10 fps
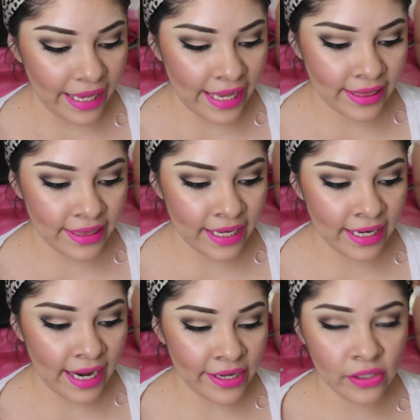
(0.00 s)
And
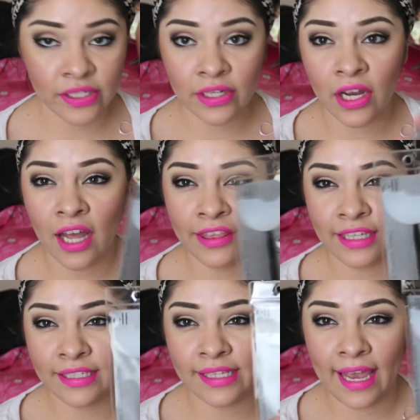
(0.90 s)
then I also got
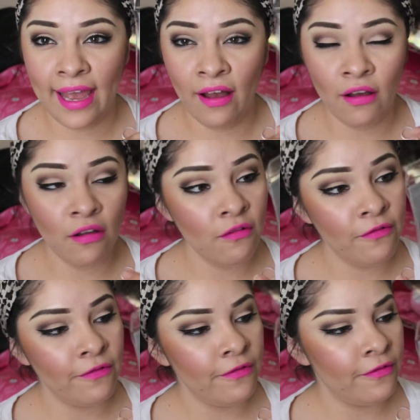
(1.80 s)
this
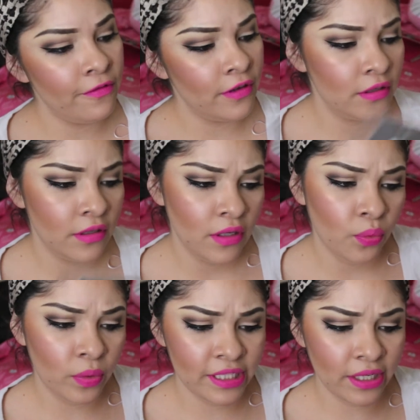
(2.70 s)
e.l.f.
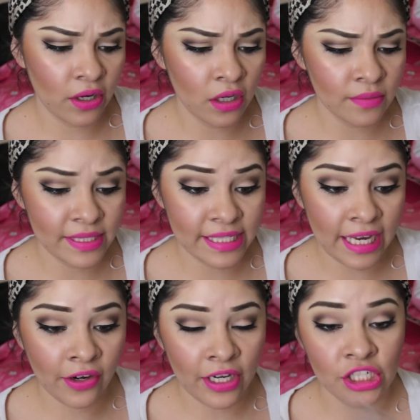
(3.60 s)
what's it called,
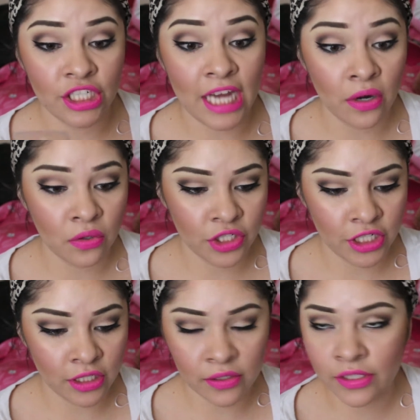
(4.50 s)
mascara and shadow
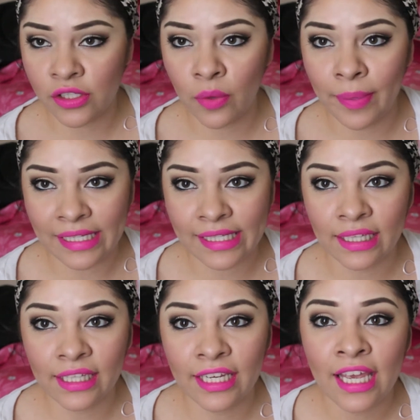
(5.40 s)
shield. So
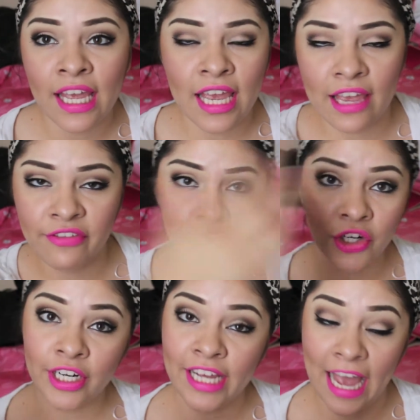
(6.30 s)
basically, if you
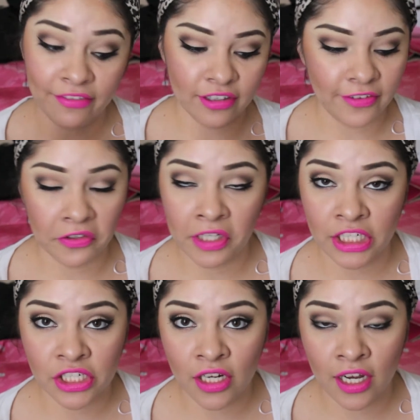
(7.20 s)
already have your
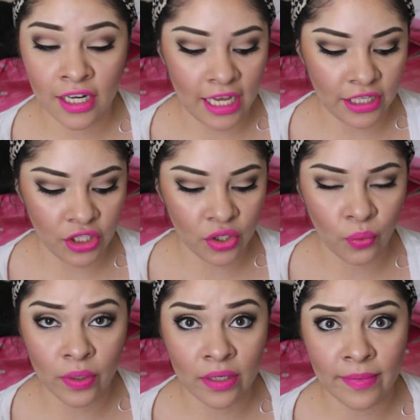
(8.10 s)
foundation on and you
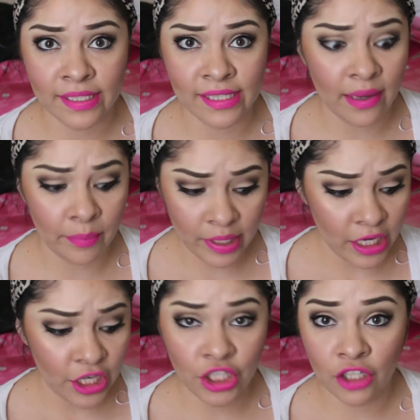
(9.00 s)
don't want to mess up
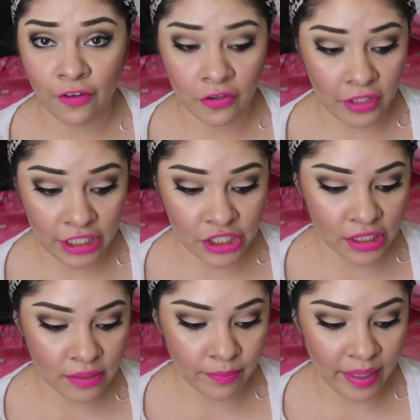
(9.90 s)
your
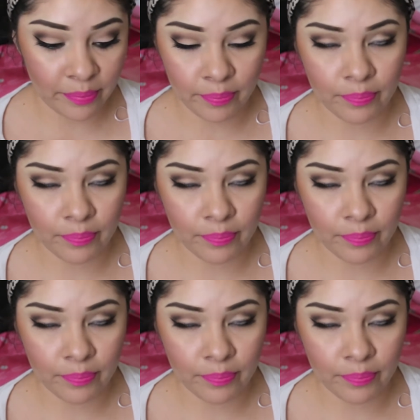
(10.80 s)
foundation by